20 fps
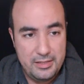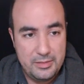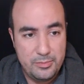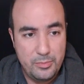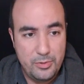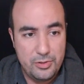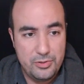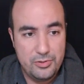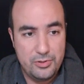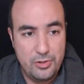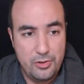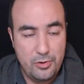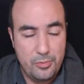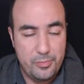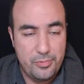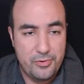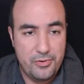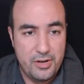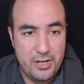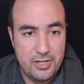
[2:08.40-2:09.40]
the modulo
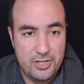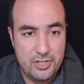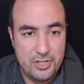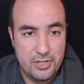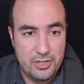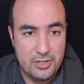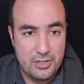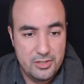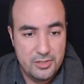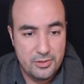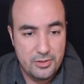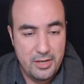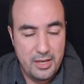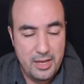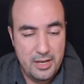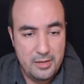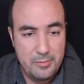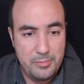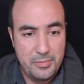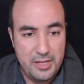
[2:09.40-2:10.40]
operation to
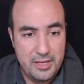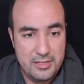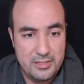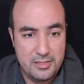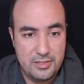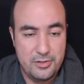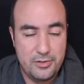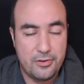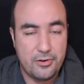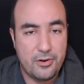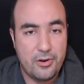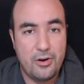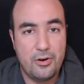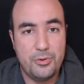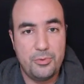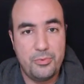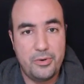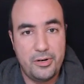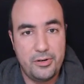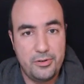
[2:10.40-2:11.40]
any place in your
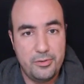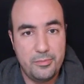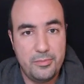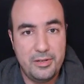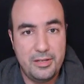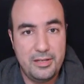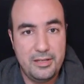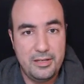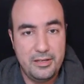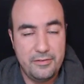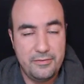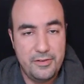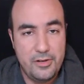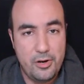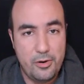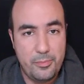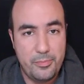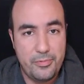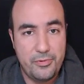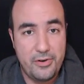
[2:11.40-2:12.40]
code where you believe the
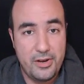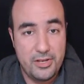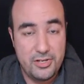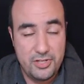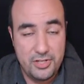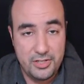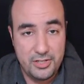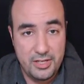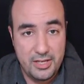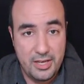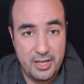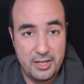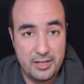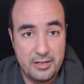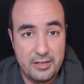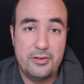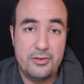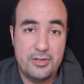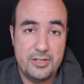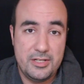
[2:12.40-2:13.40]
operation
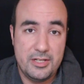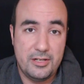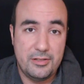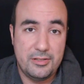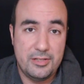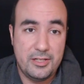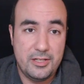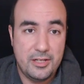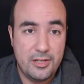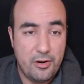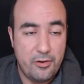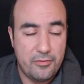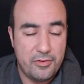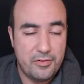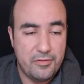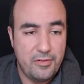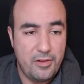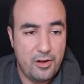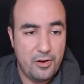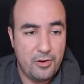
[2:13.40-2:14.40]
can result in an
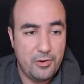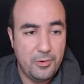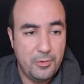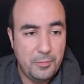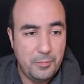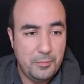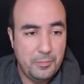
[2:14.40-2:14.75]
overflow.